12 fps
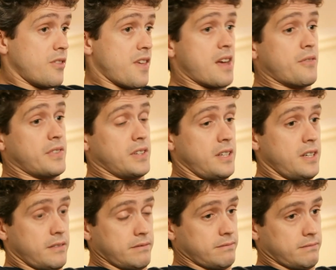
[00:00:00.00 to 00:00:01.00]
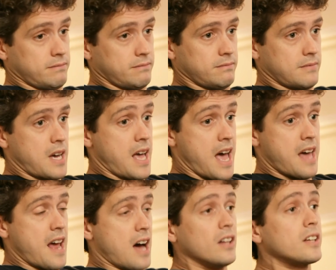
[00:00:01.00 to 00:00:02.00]
Thankfully, I
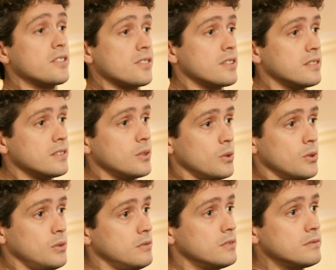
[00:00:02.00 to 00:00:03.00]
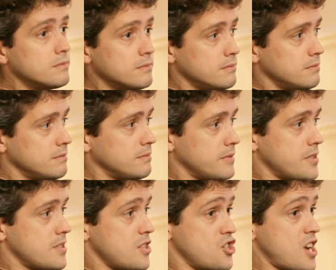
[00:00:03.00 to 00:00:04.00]
had Alex, who
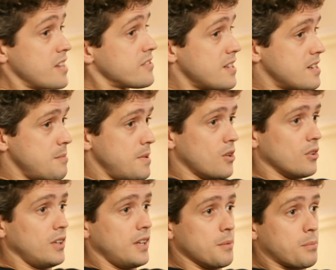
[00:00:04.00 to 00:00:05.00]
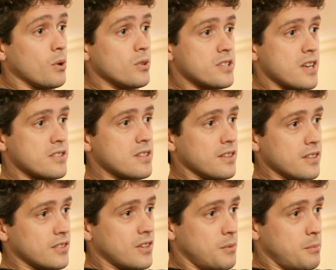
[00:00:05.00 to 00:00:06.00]
suggested to me early in the process that
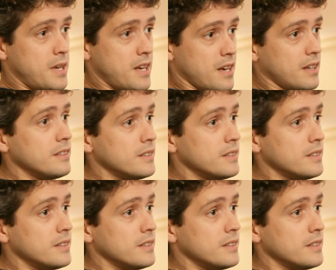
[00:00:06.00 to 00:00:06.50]
this could be a,